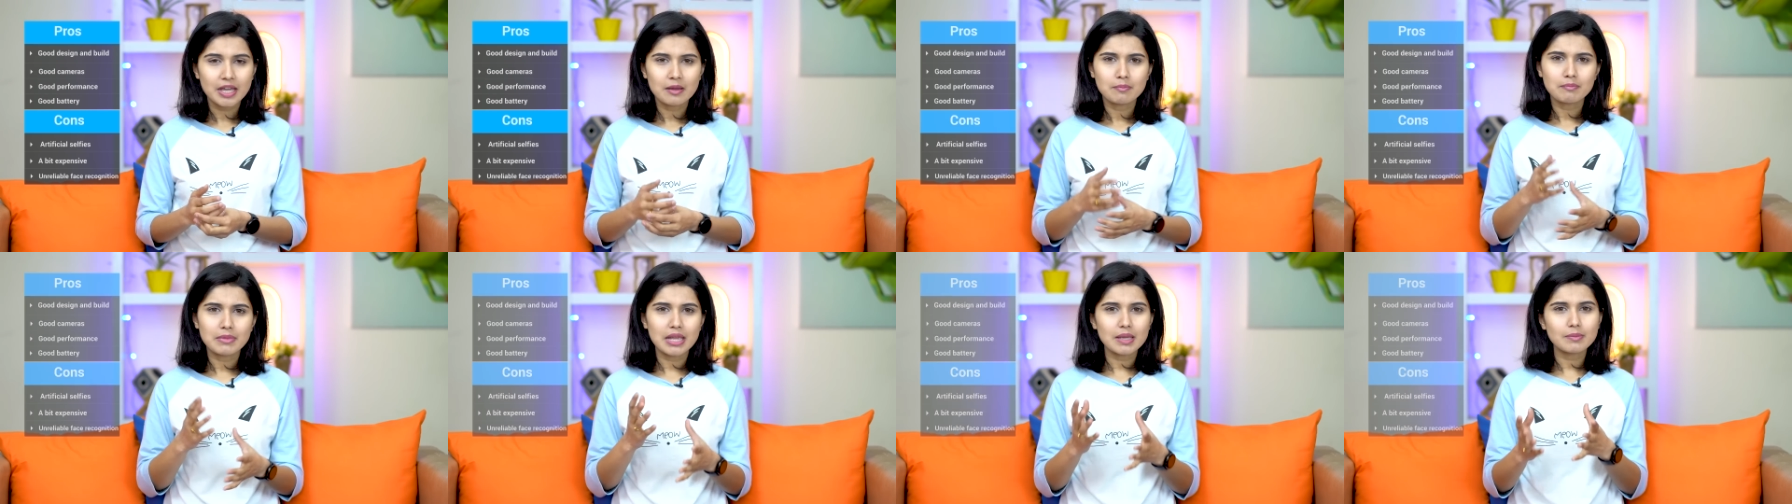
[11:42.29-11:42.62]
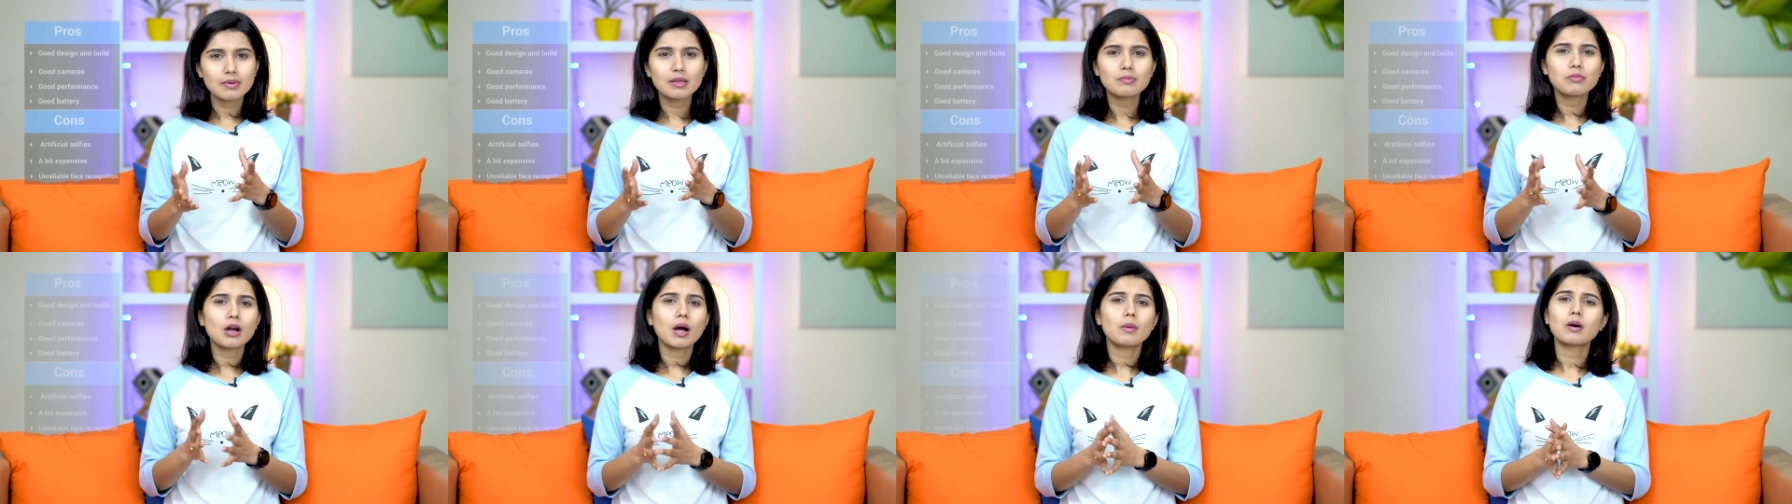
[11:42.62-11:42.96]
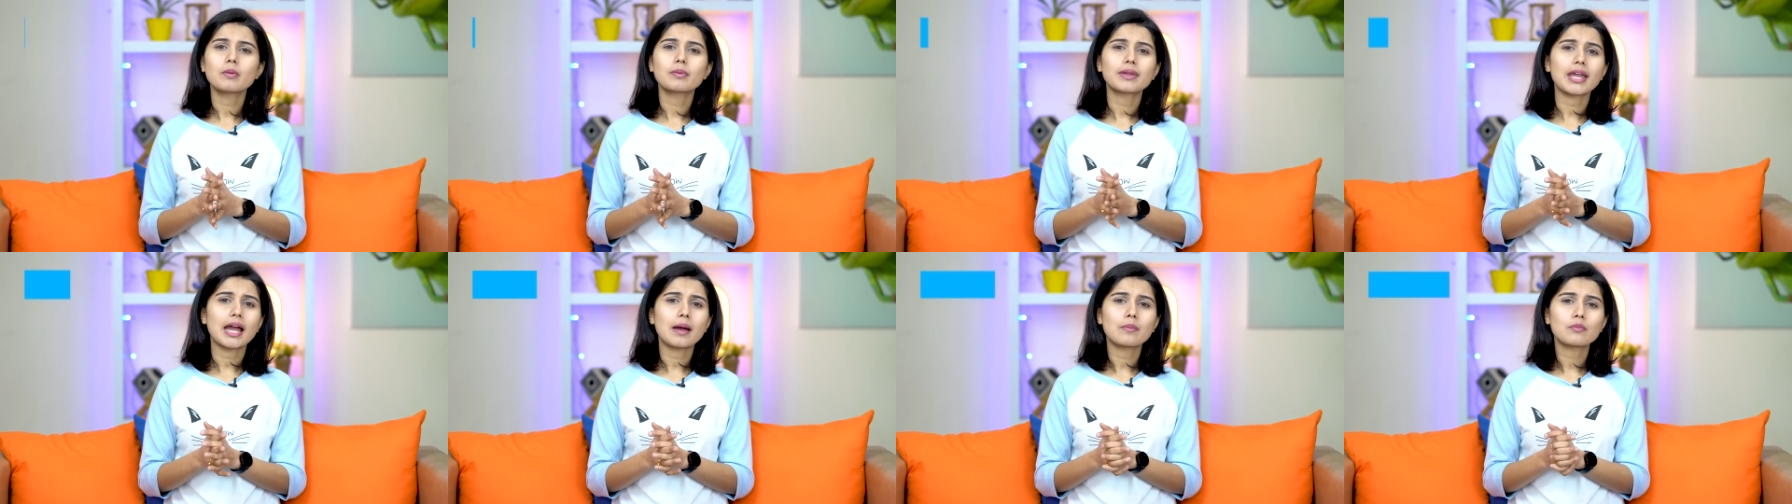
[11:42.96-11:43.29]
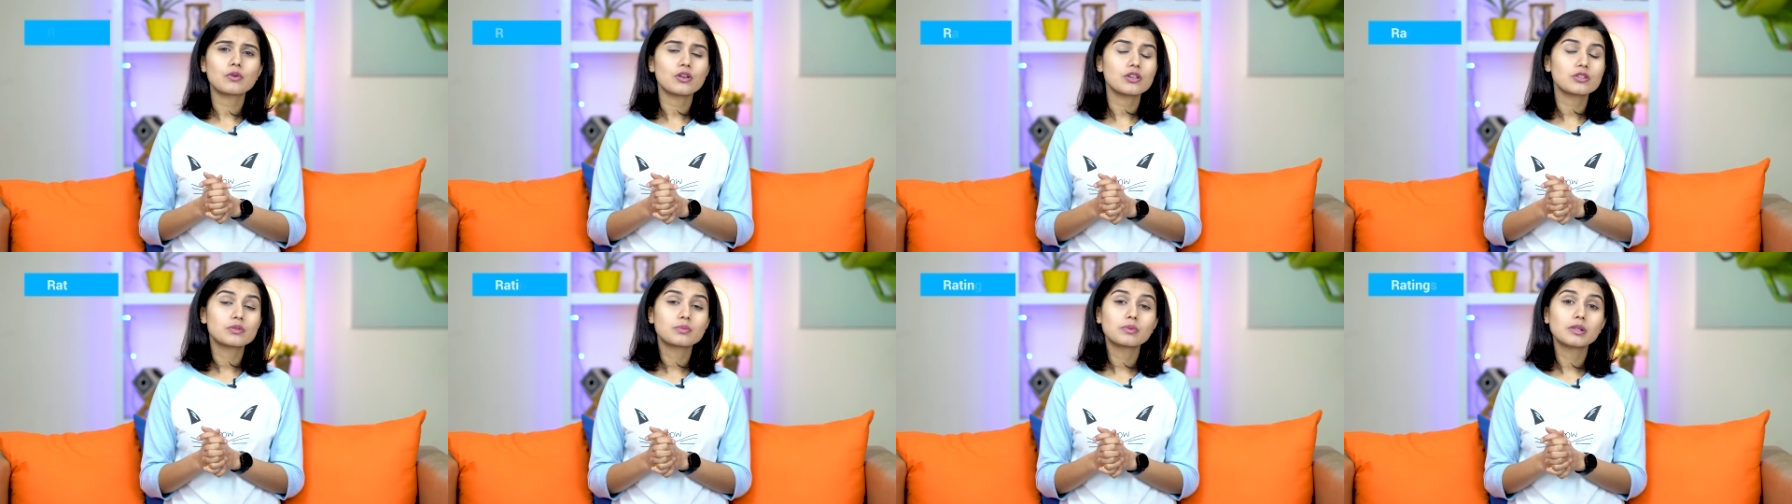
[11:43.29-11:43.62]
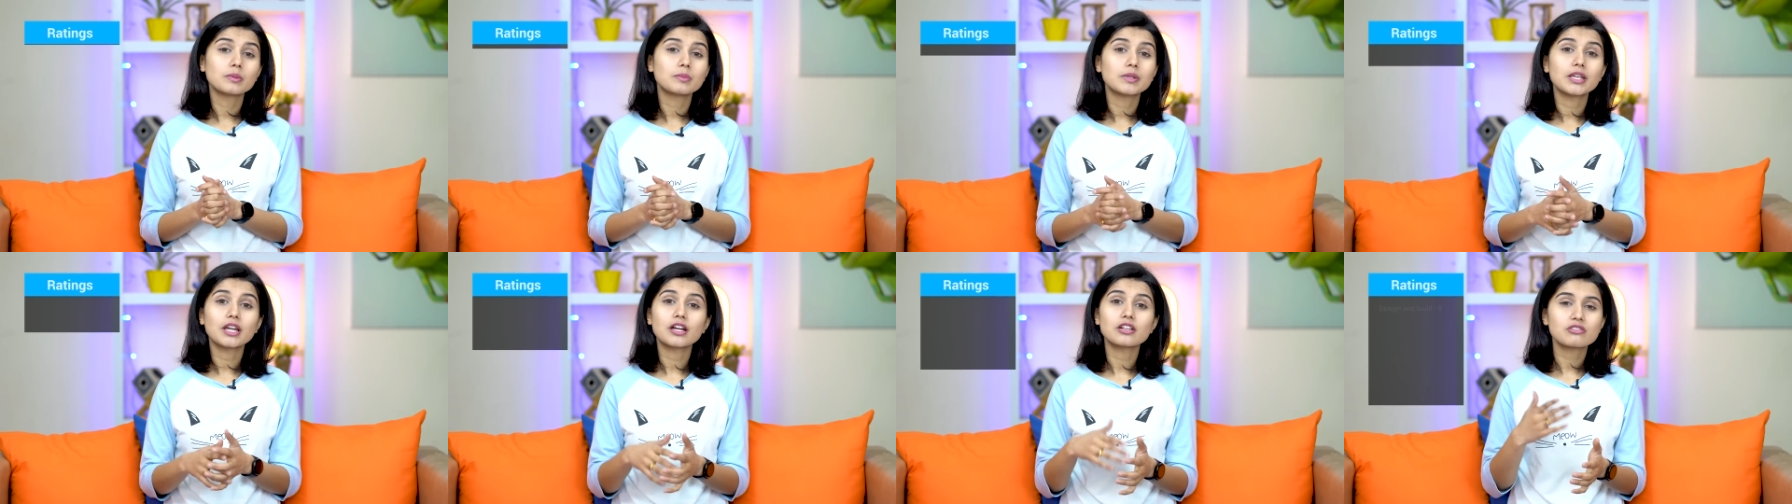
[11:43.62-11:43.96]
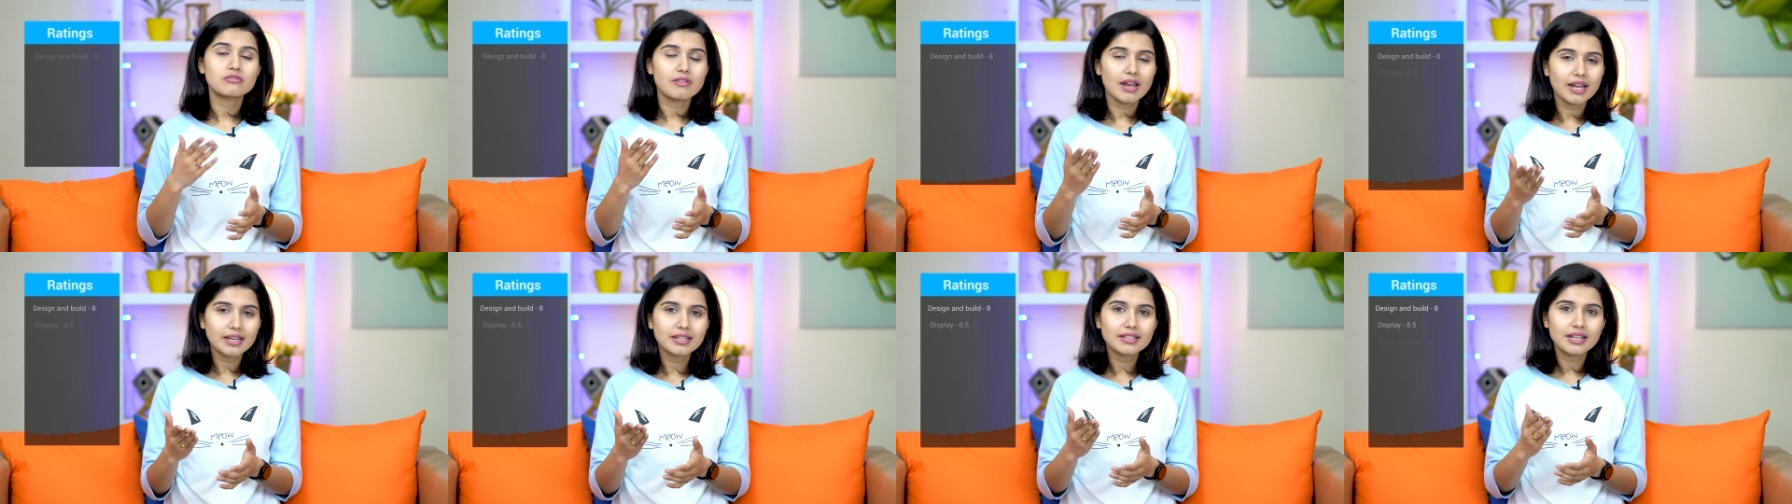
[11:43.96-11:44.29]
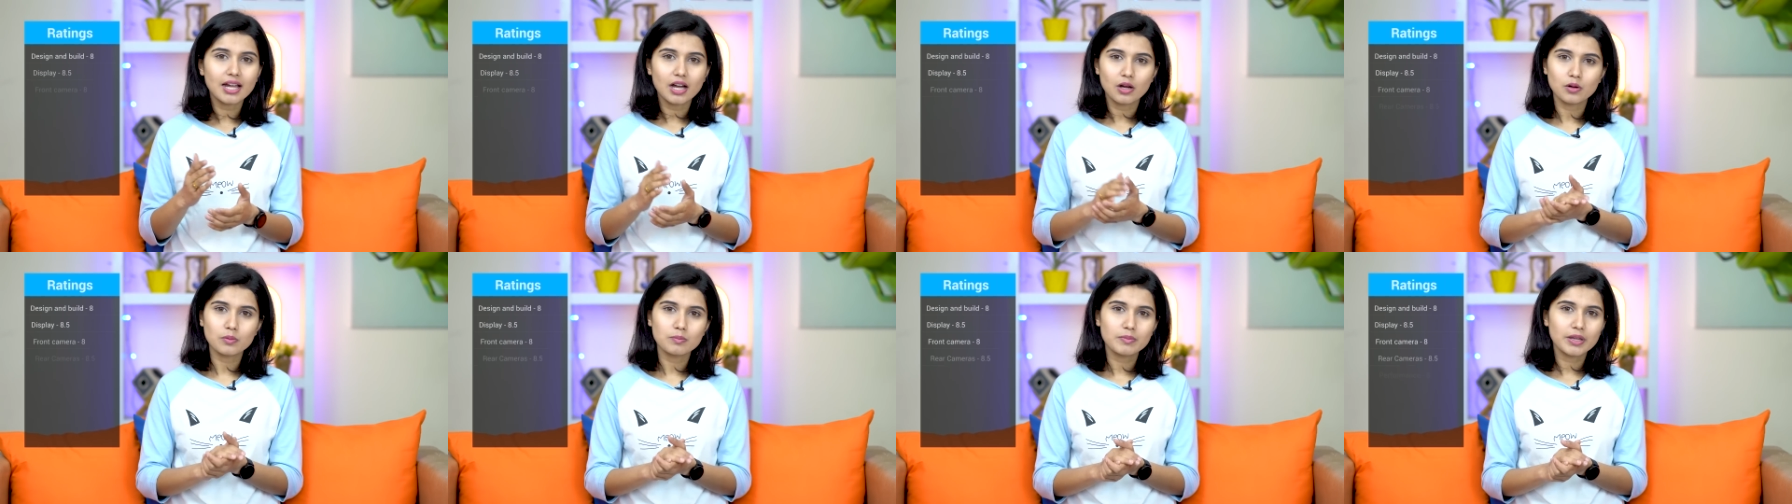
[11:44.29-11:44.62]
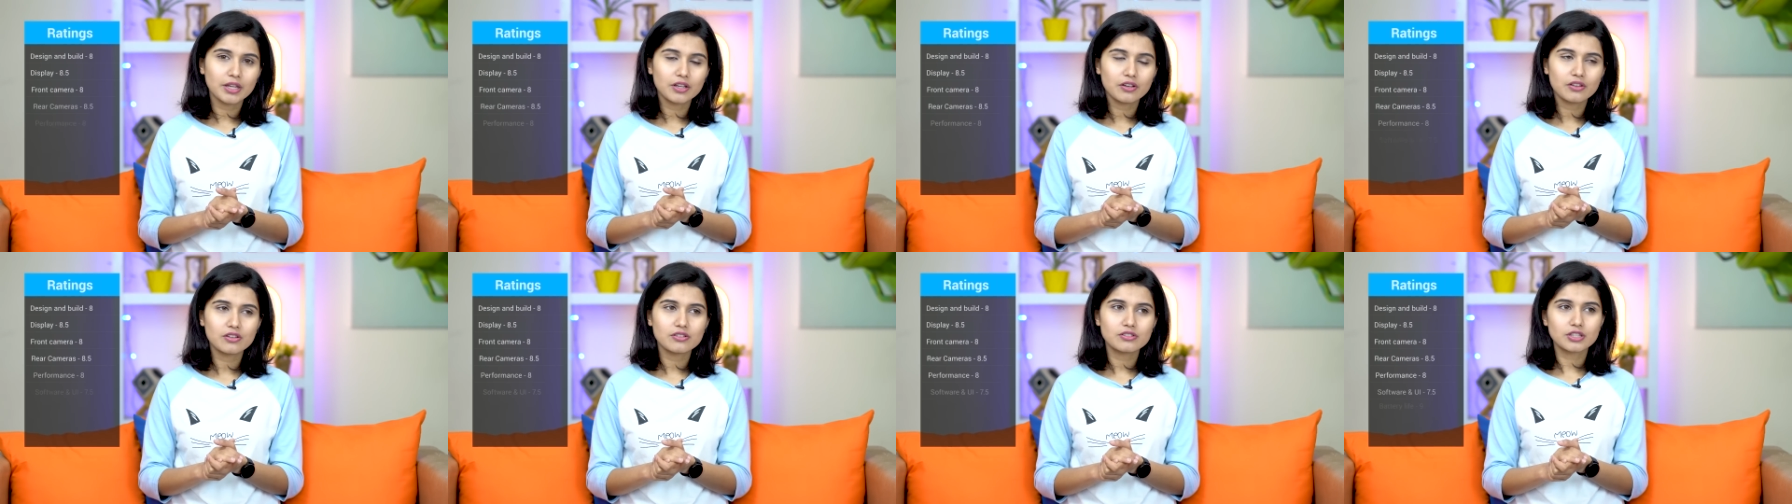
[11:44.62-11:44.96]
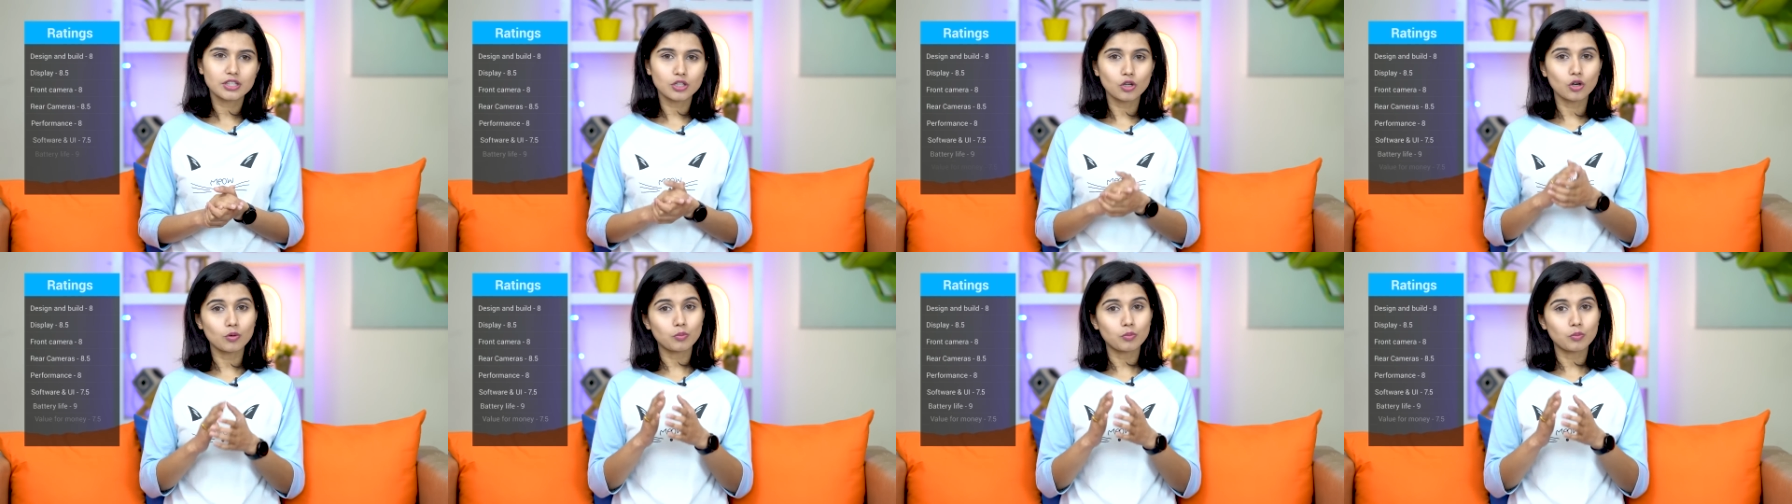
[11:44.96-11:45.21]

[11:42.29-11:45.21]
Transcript: Maybe pop-up cameras will be a trend now because the